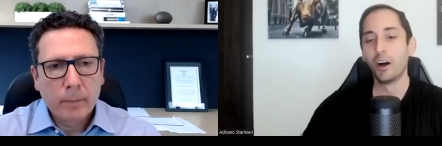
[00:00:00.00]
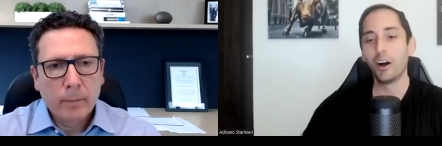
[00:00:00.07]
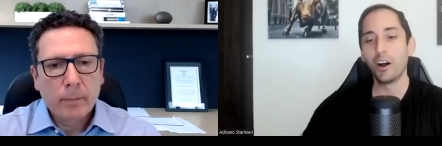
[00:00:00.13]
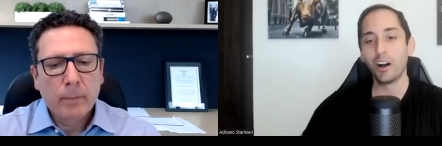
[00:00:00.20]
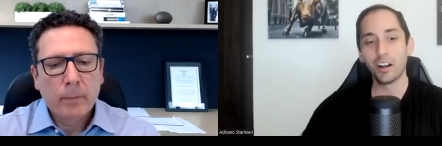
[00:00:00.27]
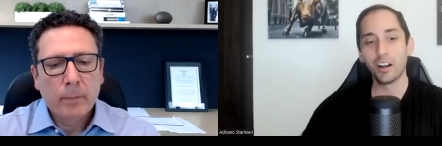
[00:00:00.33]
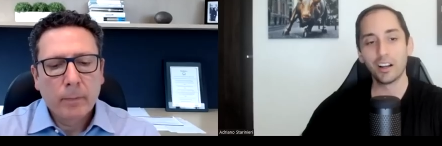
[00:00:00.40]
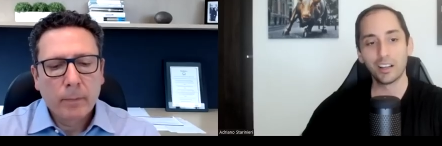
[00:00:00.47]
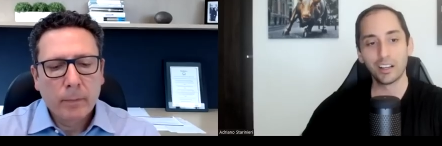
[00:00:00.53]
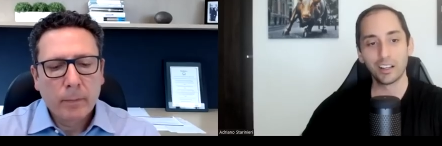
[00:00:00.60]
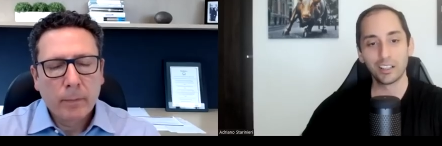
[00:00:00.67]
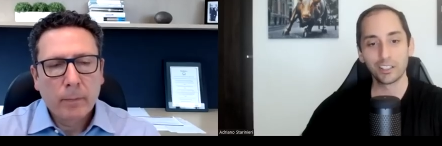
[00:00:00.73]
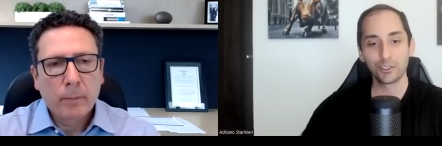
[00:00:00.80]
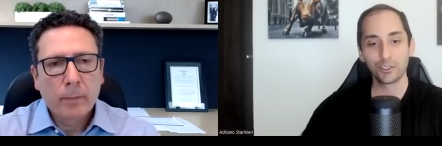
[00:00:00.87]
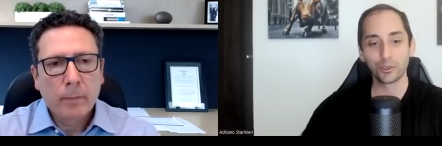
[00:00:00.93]
Speaker 1: Uh,
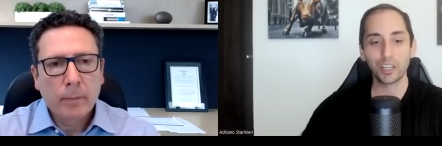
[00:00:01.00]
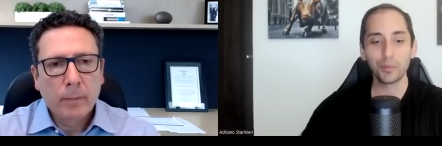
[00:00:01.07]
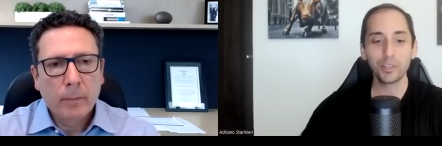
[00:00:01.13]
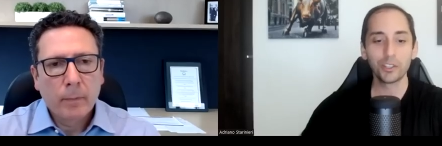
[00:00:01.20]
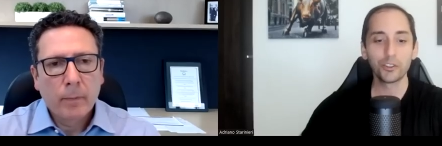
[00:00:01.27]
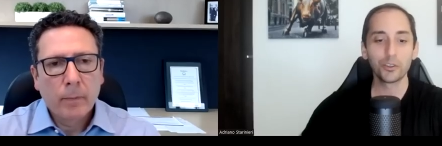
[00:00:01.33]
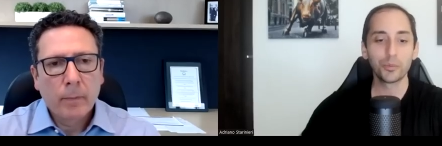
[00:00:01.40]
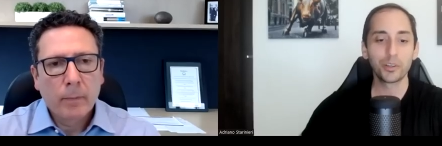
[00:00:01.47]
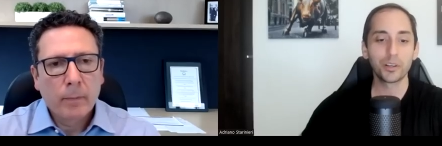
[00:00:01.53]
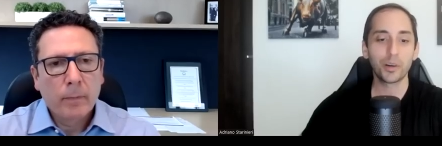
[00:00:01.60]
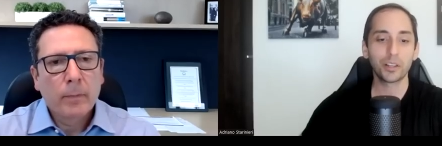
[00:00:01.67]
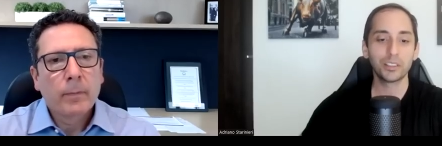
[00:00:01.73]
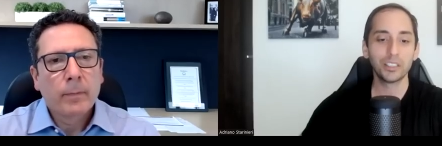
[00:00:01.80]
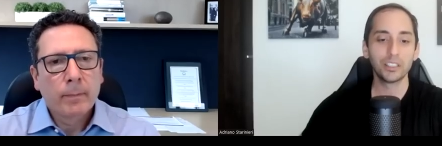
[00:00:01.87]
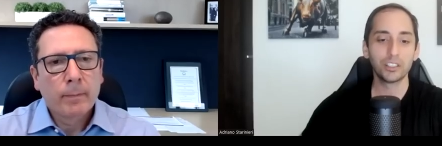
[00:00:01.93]
so tell me a little bit about
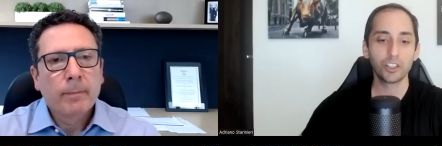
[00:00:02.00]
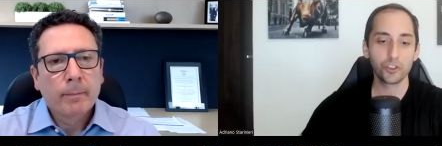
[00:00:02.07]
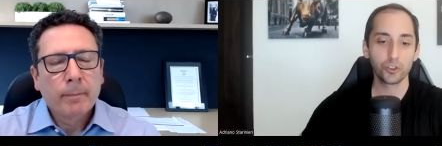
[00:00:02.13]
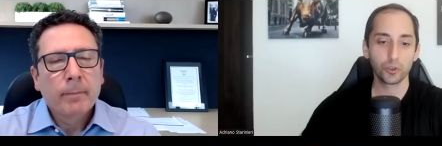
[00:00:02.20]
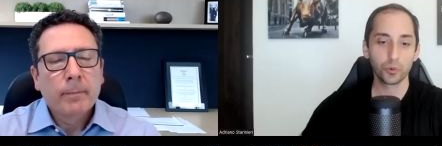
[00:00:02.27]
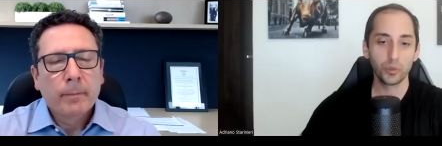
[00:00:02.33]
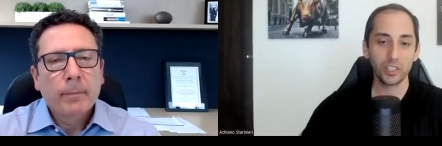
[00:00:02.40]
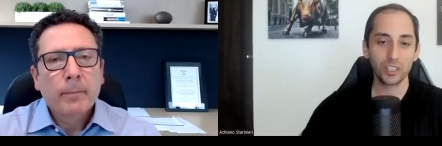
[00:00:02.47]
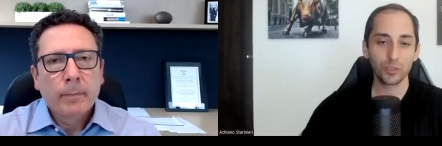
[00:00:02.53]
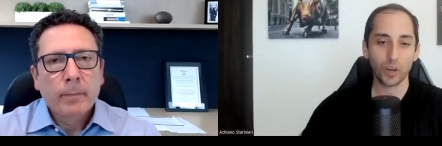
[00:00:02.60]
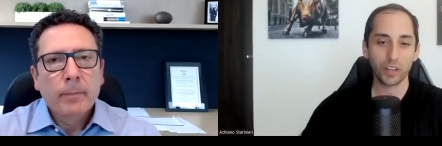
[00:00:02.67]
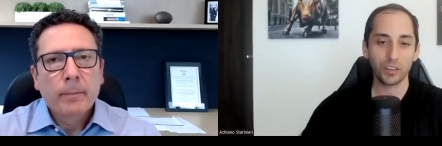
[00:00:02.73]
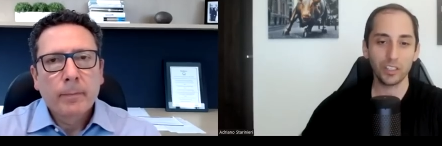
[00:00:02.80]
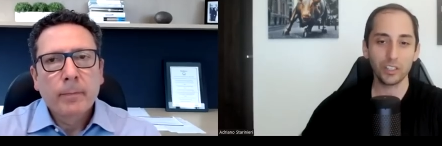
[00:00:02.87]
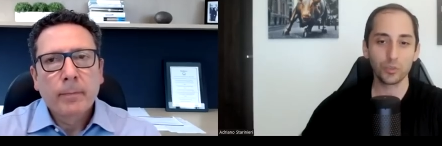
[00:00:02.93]
the industrial REITs, why
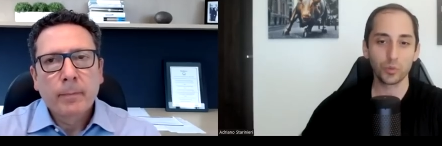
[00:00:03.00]
these